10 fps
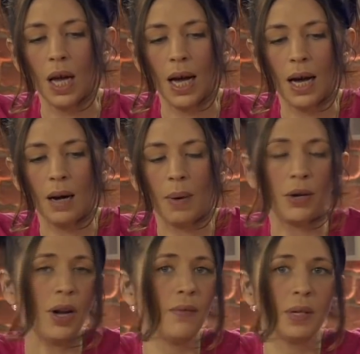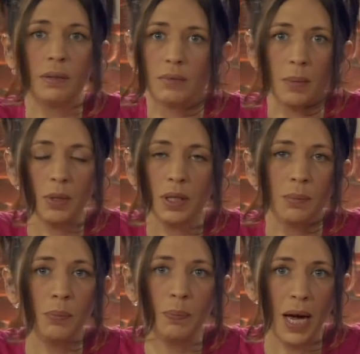I don't have a chemical
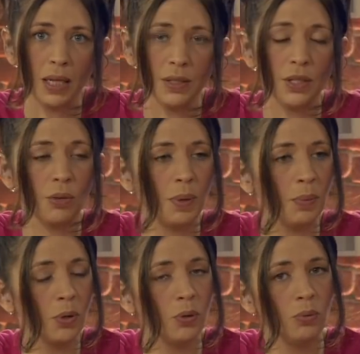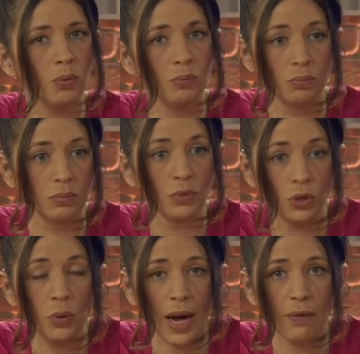imbalance. There are people who
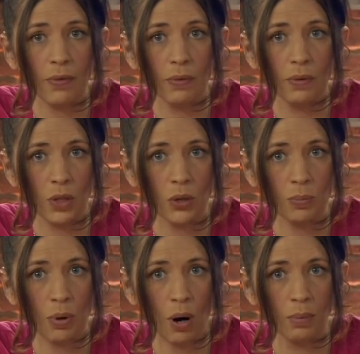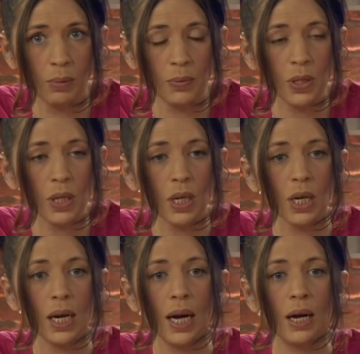do have those problems,
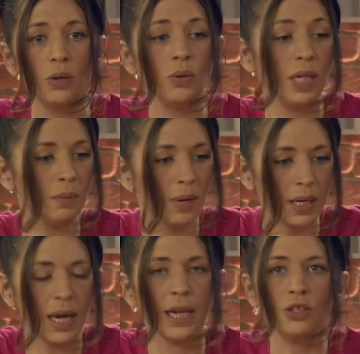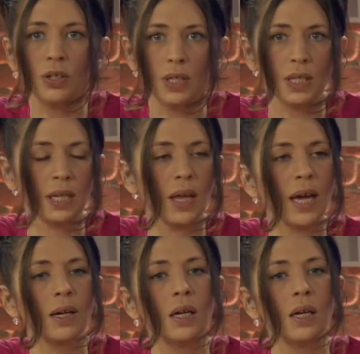who need medication and things like that.